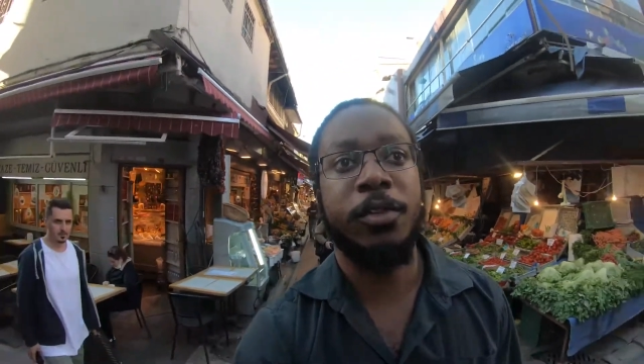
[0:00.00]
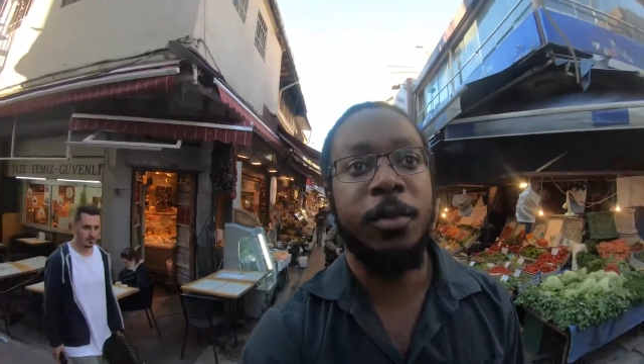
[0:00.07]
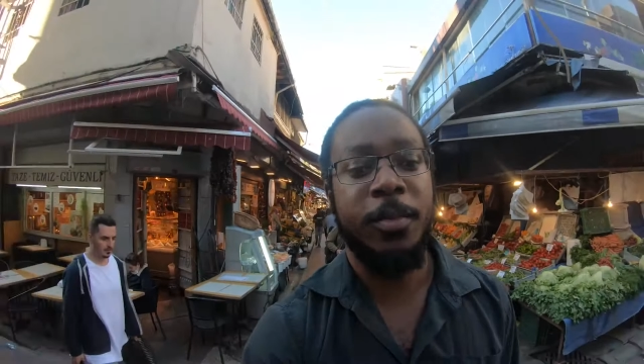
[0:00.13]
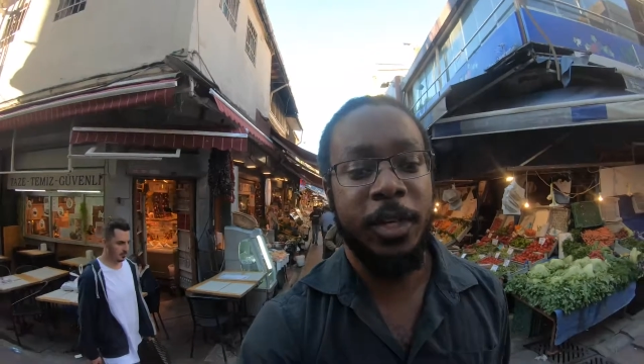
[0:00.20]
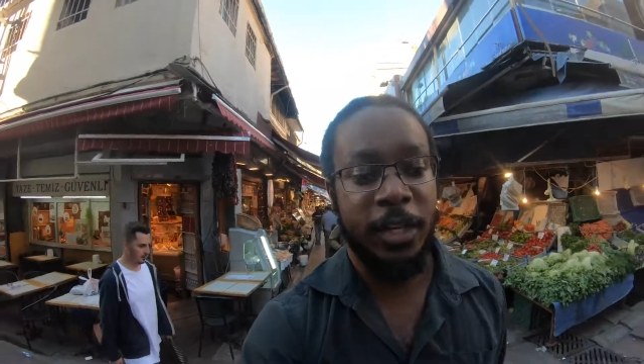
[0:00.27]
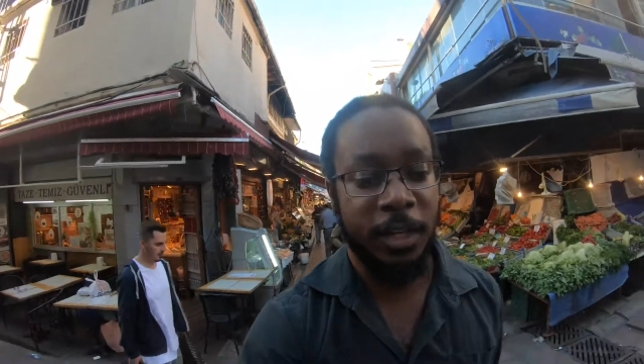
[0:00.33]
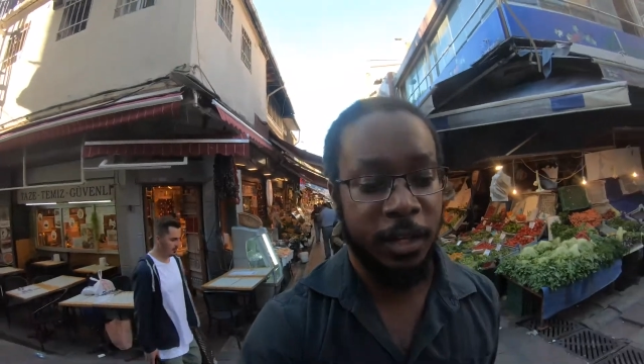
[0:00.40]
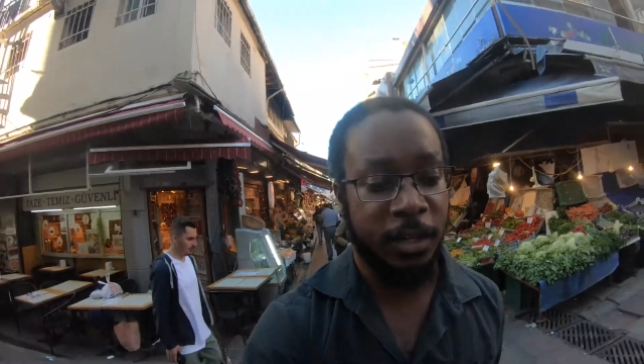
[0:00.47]
to
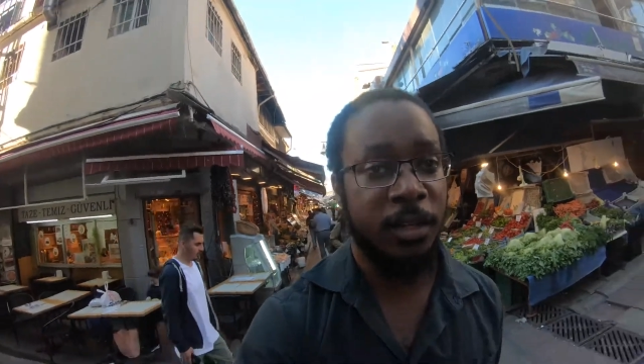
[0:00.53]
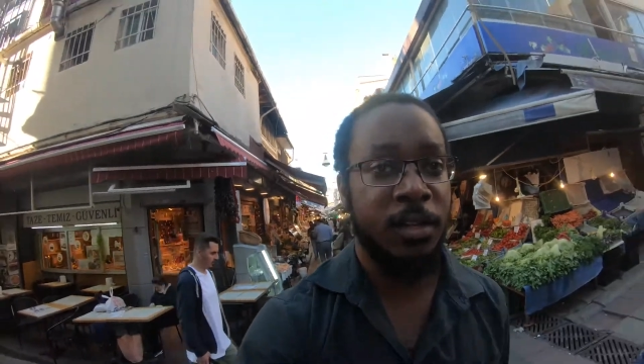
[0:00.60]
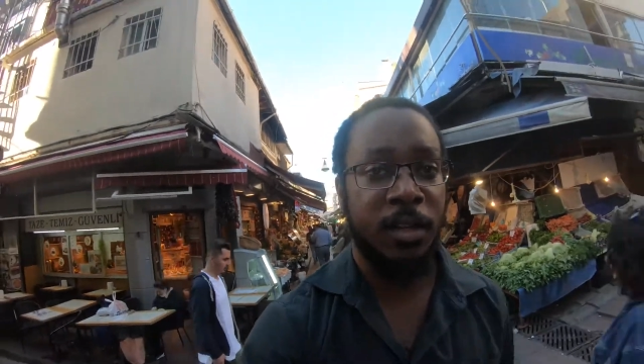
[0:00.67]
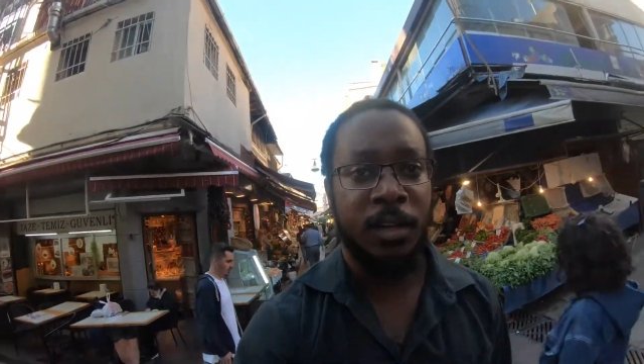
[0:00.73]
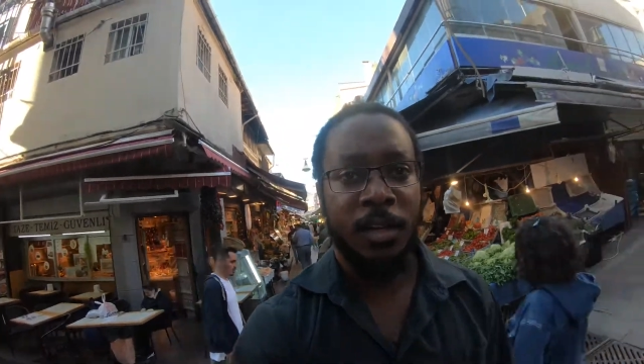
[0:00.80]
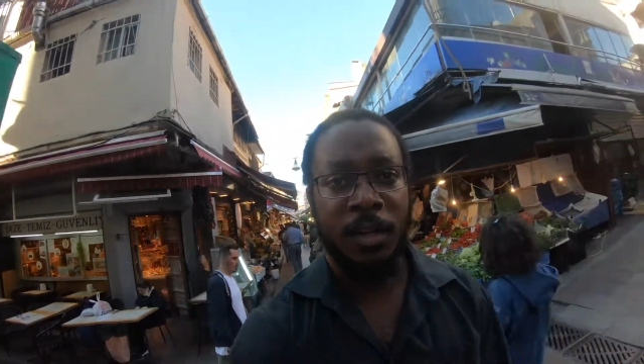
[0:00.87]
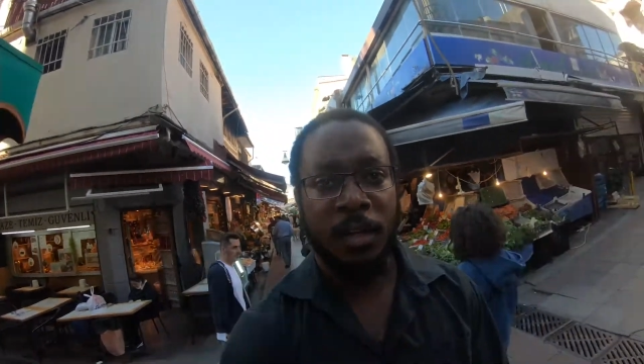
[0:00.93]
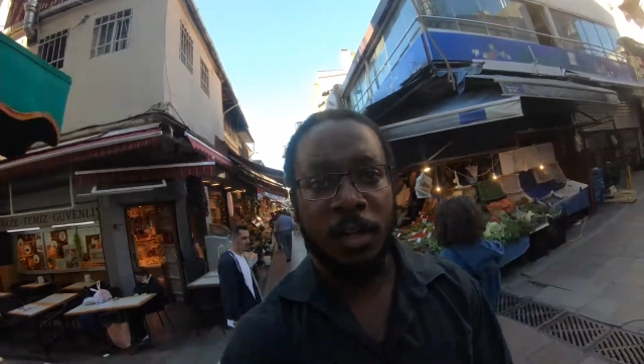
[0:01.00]
be
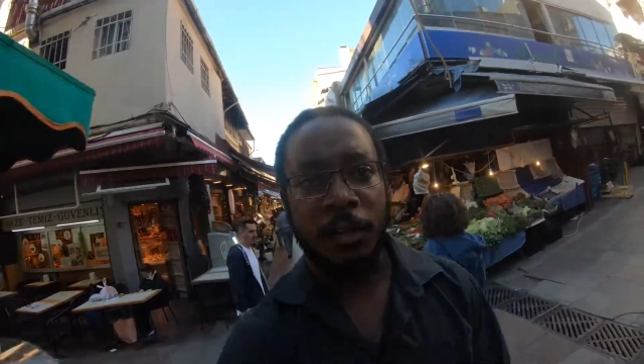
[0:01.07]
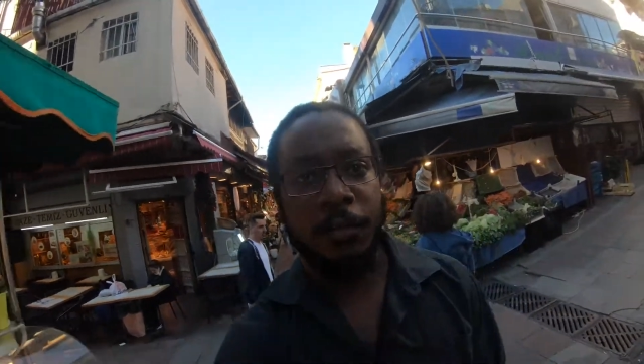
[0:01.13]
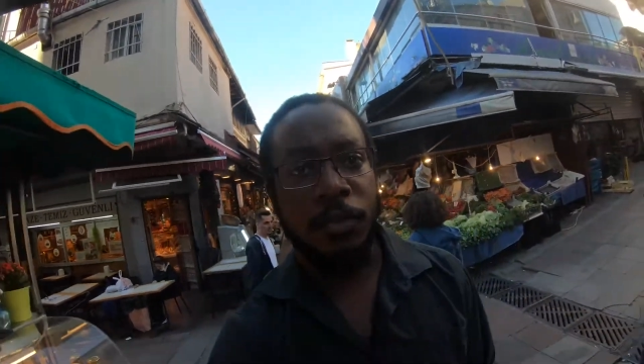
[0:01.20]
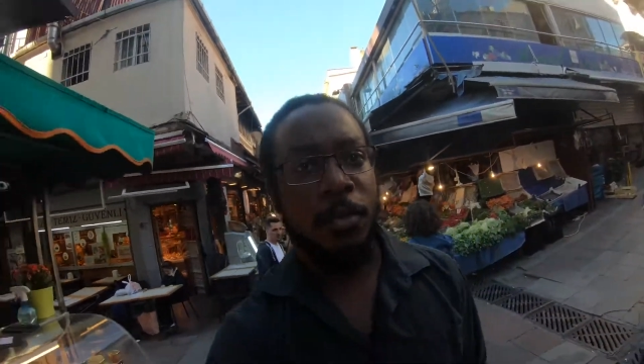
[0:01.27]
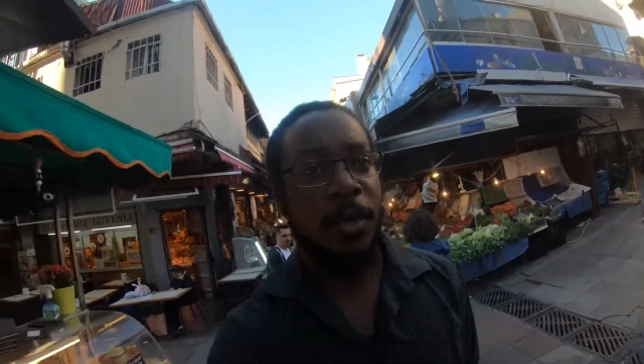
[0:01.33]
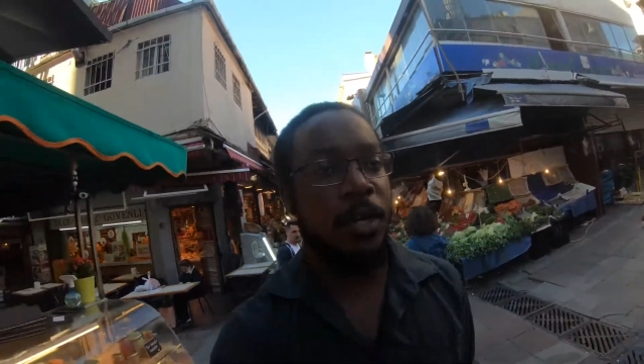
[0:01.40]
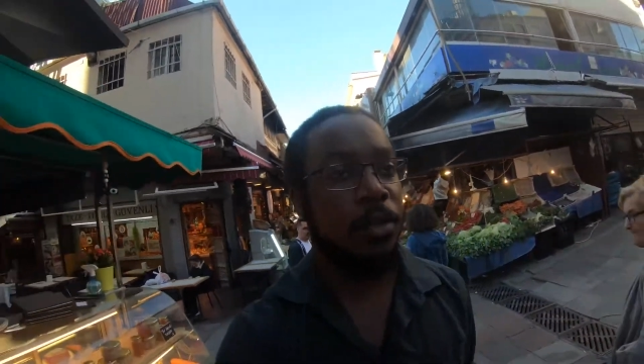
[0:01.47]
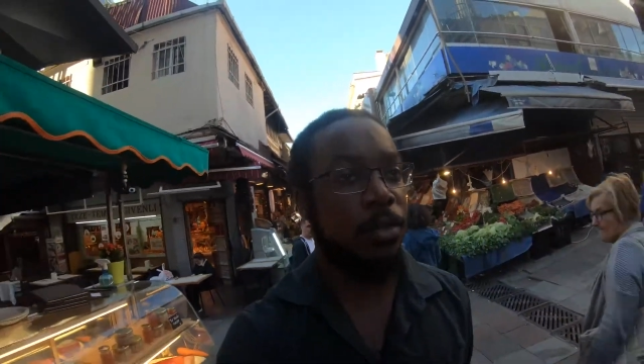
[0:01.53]
a few
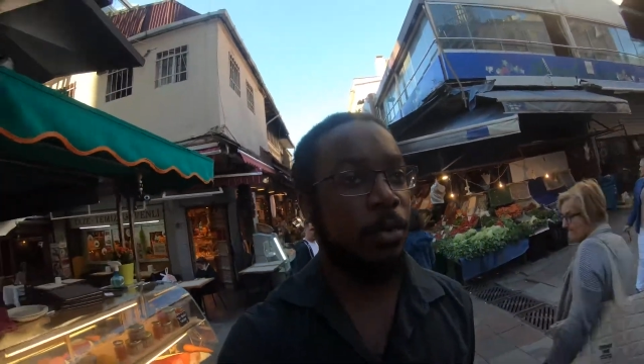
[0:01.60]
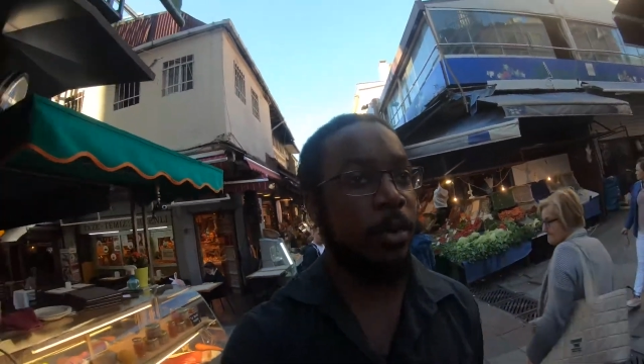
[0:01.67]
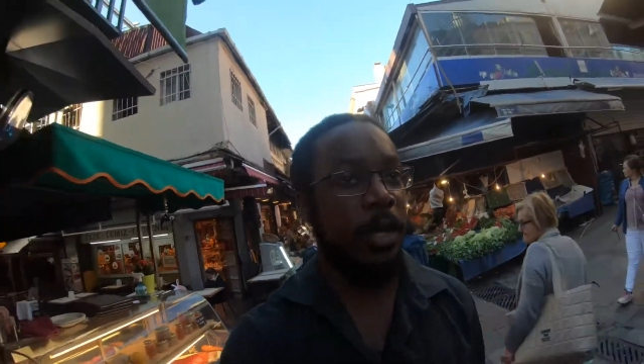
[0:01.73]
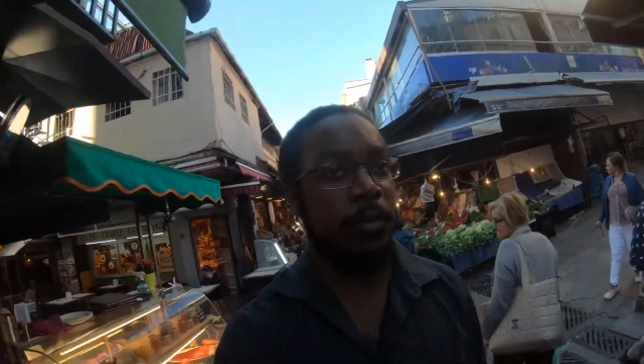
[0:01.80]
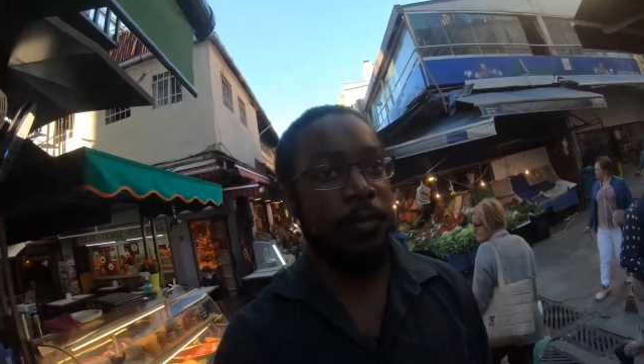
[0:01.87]
minutes away